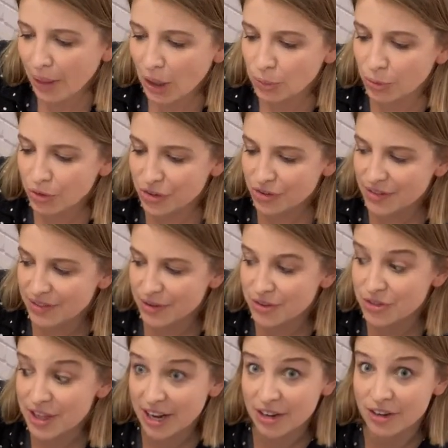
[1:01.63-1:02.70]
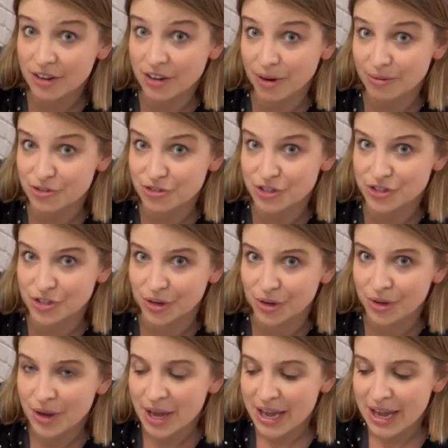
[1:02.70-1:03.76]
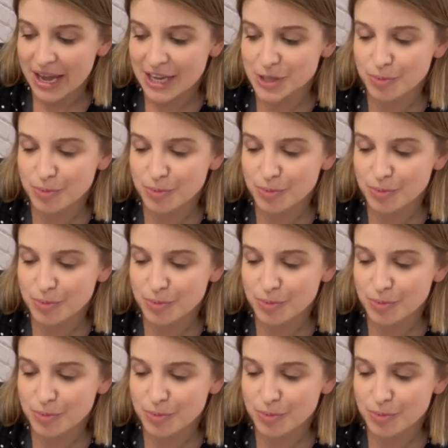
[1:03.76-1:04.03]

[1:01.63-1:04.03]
And what you, you then go on to do is